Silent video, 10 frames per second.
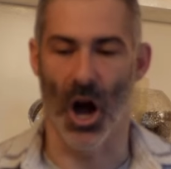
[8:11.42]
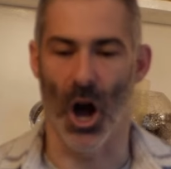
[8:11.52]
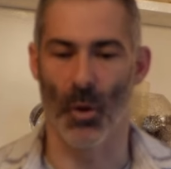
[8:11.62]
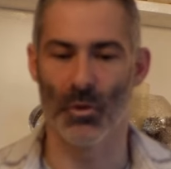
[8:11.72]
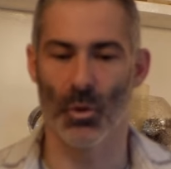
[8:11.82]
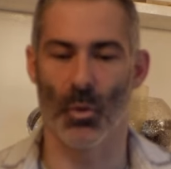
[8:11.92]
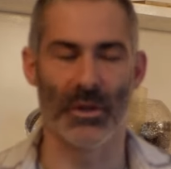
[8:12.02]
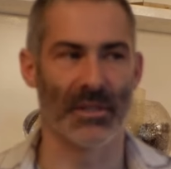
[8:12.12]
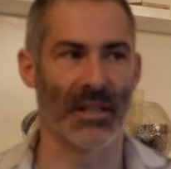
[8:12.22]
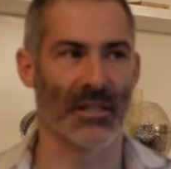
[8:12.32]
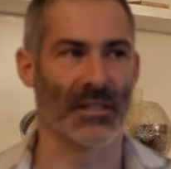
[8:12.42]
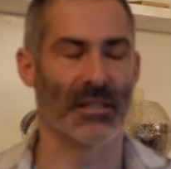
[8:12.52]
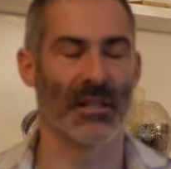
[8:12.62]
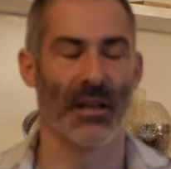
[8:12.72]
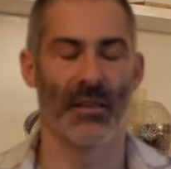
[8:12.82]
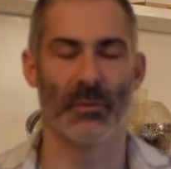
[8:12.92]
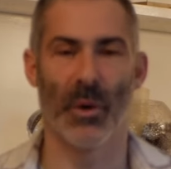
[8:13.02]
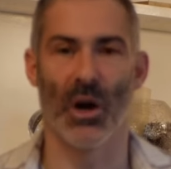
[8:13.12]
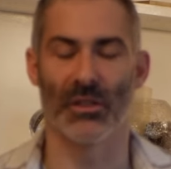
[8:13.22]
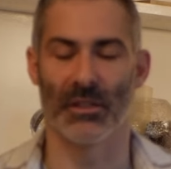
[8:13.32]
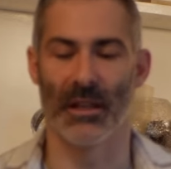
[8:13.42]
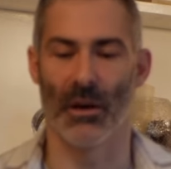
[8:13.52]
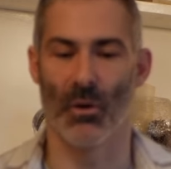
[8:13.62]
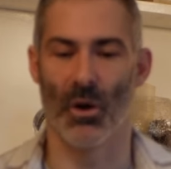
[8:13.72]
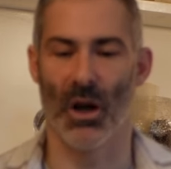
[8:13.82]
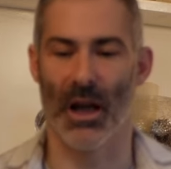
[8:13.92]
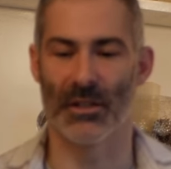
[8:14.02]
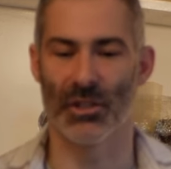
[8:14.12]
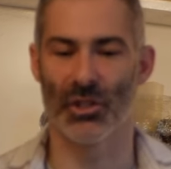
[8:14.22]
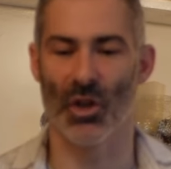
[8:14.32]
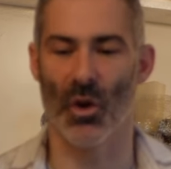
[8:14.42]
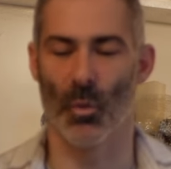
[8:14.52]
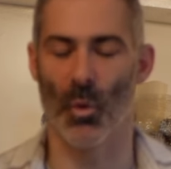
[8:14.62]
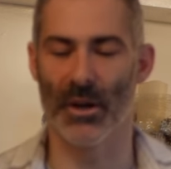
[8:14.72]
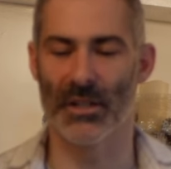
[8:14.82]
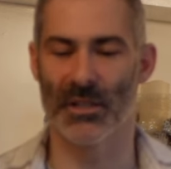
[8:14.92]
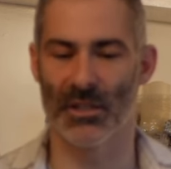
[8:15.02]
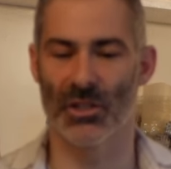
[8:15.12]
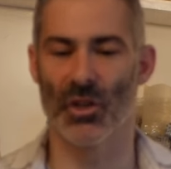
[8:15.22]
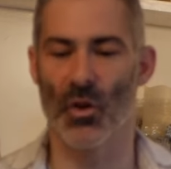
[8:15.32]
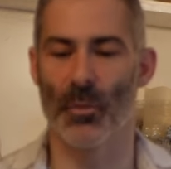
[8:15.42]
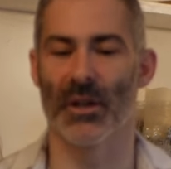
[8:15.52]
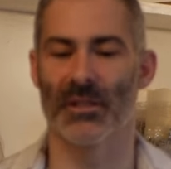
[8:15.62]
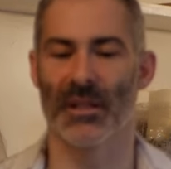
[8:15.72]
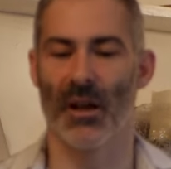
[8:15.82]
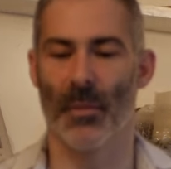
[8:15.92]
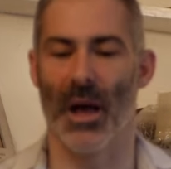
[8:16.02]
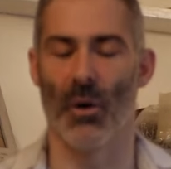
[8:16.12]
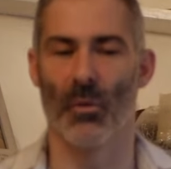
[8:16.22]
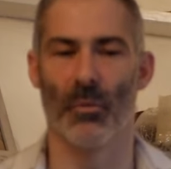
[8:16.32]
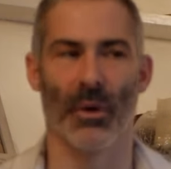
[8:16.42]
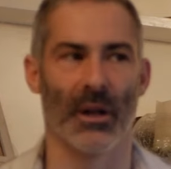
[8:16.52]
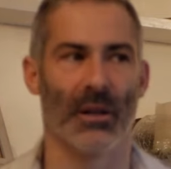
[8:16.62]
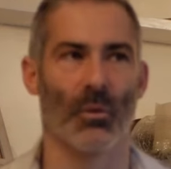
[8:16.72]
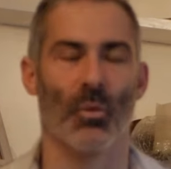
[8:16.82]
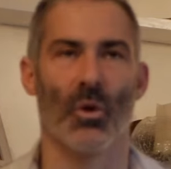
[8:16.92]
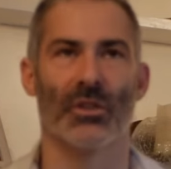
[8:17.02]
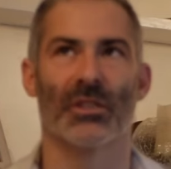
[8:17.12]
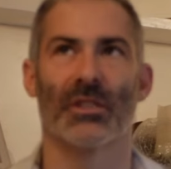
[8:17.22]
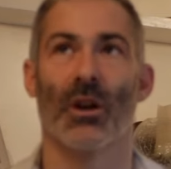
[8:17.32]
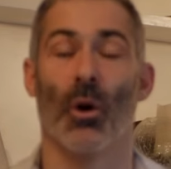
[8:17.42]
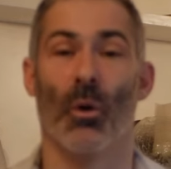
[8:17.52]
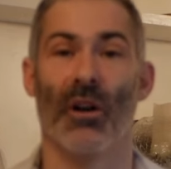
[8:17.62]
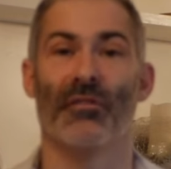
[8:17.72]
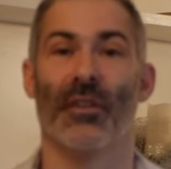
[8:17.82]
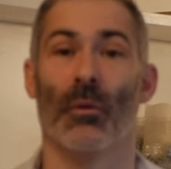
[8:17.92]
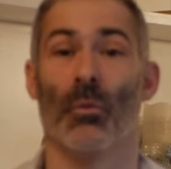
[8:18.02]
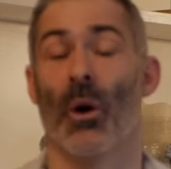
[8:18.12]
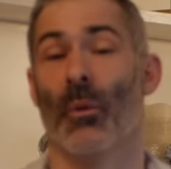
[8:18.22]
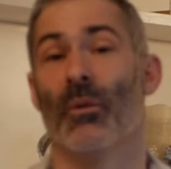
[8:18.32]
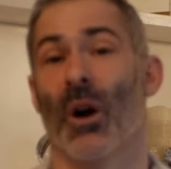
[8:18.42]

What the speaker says: always this person that had wanted so much to come out, but was, or I felt, well,